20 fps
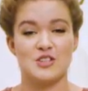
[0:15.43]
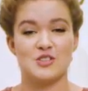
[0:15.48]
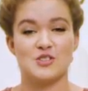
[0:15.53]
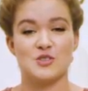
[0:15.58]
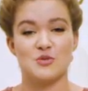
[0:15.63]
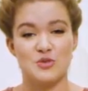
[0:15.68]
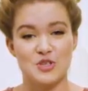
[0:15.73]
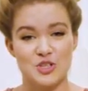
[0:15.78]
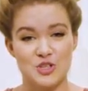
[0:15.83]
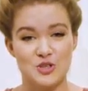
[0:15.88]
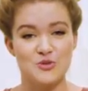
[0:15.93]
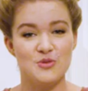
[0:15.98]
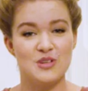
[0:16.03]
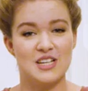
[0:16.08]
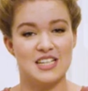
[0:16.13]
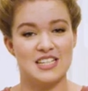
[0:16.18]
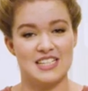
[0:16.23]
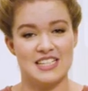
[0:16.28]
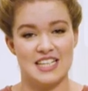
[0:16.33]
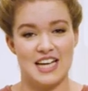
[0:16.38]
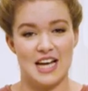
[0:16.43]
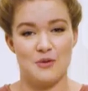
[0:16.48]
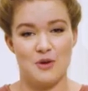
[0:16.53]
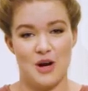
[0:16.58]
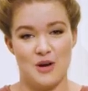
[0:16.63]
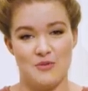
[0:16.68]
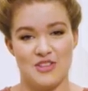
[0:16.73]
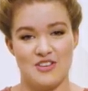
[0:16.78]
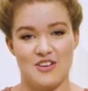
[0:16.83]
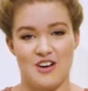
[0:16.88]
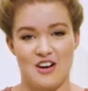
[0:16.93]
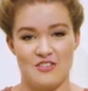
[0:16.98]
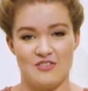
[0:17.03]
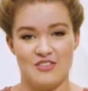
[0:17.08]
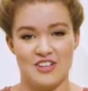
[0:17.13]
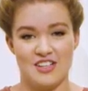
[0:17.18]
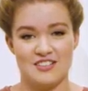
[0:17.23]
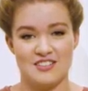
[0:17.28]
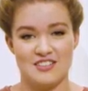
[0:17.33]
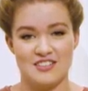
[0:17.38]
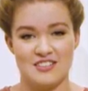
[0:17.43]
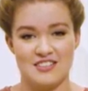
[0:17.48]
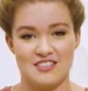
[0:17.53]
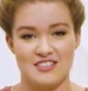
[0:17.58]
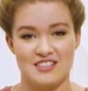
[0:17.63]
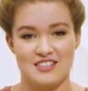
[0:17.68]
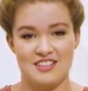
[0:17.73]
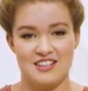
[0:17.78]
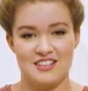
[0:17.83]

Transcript: so you can DIY with confidence.